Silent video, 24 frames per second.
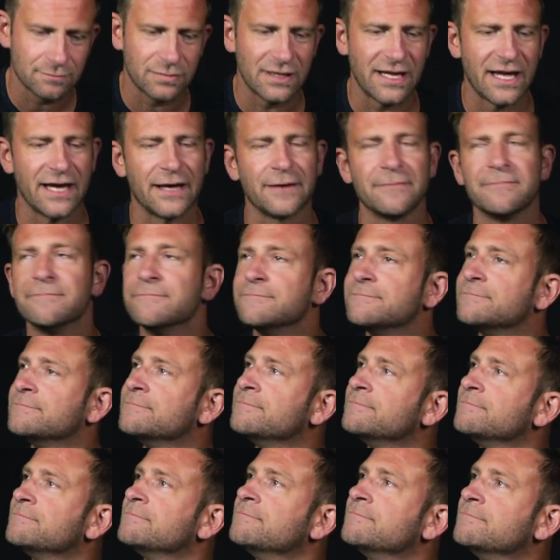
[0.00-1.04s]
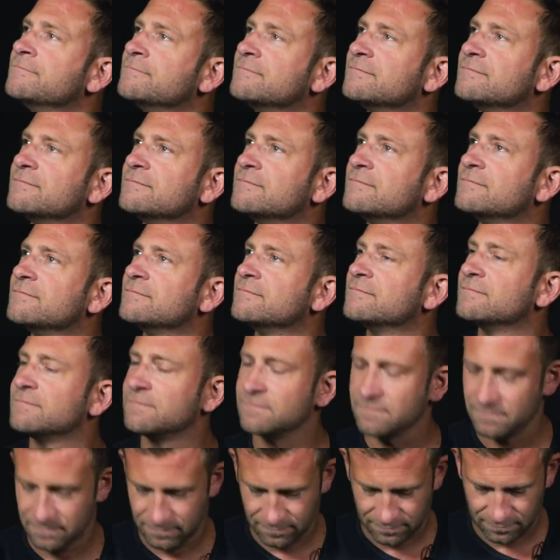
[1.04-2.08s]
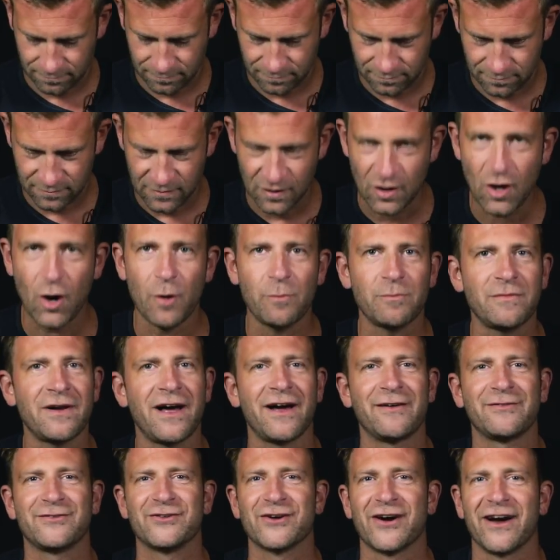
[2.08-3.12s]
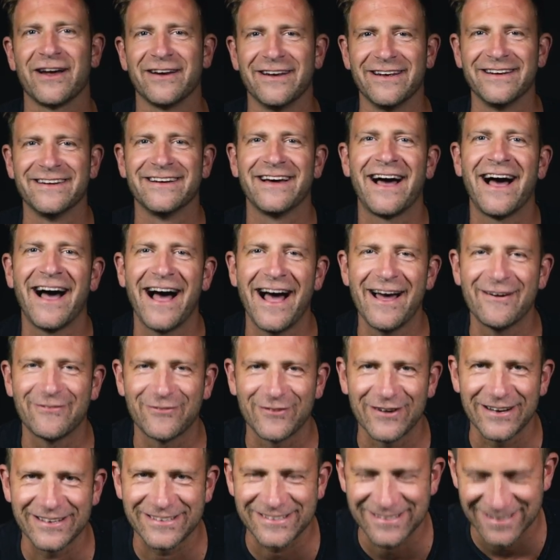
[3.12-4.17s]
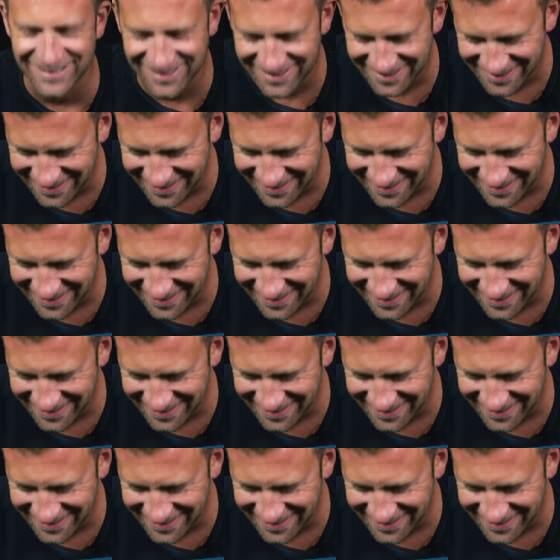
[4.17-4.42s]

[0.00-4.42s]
Play. Hi, Chase. It's uh, Fritz. A nope, from not John. Hi, Fritz.